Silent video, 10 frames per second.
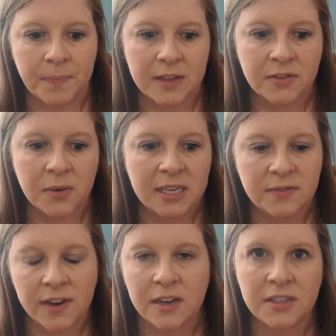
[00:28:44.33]
so he's
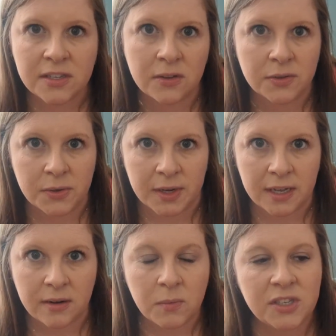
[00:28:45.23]
very
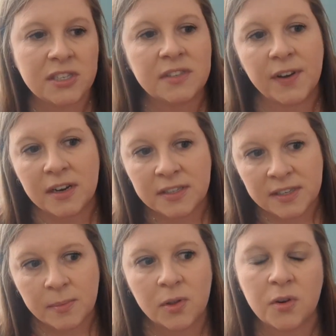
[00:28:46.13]
secluded, which is very
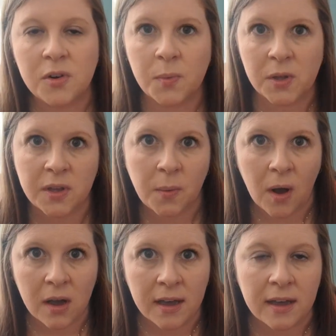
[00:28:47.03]
similar to Willy
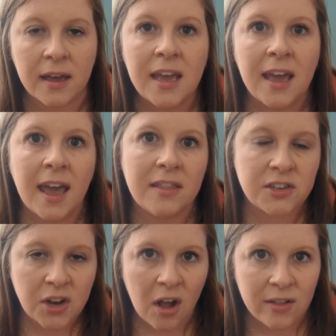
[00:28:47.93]
Wonka and the
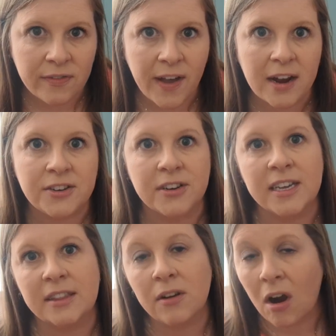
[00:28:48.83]
Chocolate
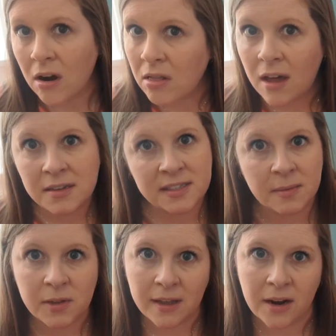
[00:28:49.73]
Factory. There are a lot of
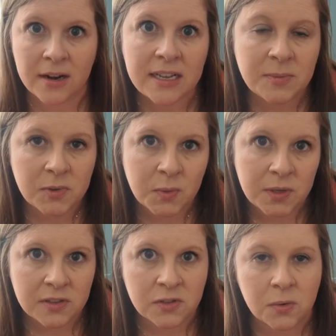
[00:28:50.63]
similarities
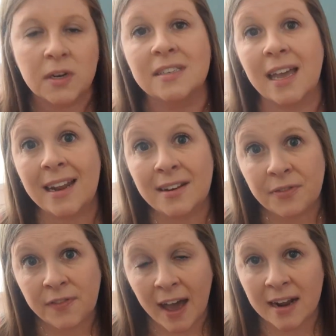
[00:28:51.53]
between the stories, and in
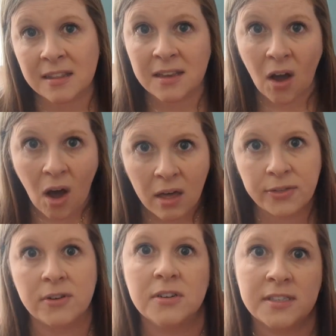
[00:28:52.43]
fact the
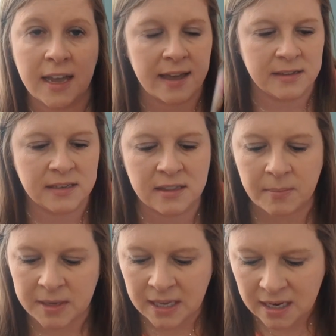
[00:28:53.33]
author says in the
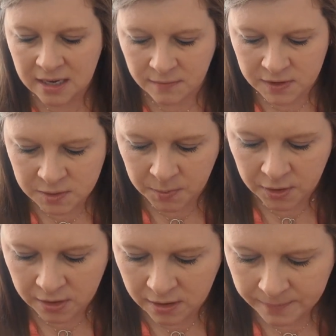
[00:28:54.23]
beginning of this book,